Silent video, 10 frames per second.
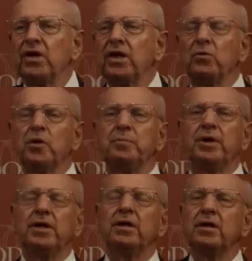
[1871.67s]
it would
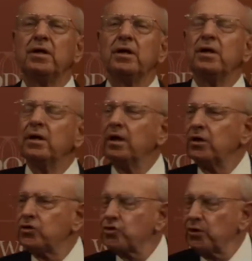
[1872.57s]
be
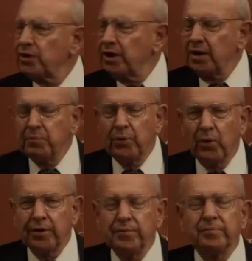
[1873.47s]
certainly
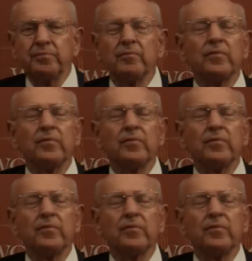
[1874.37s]
important